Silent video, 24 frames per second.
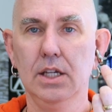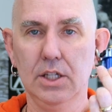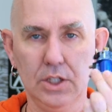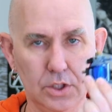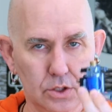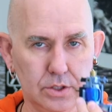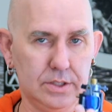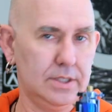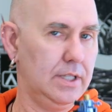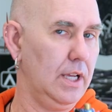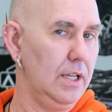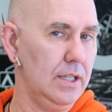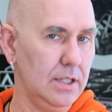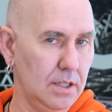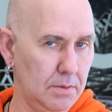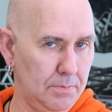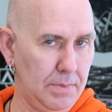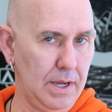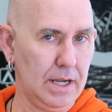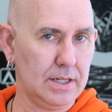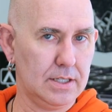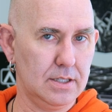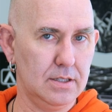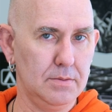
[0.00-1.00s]
you're sending it
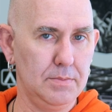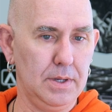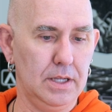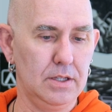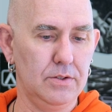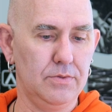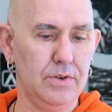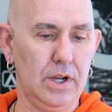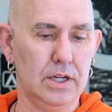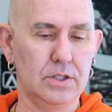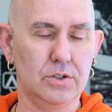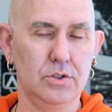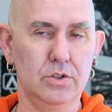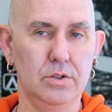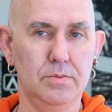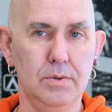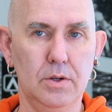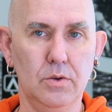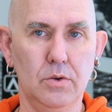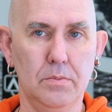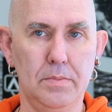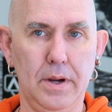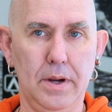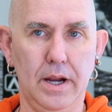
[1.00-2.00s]
back to the manufacturer to
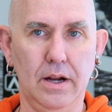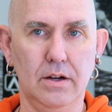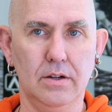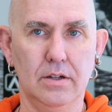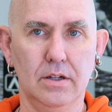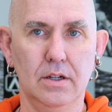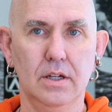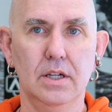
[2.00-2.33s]
be repaired.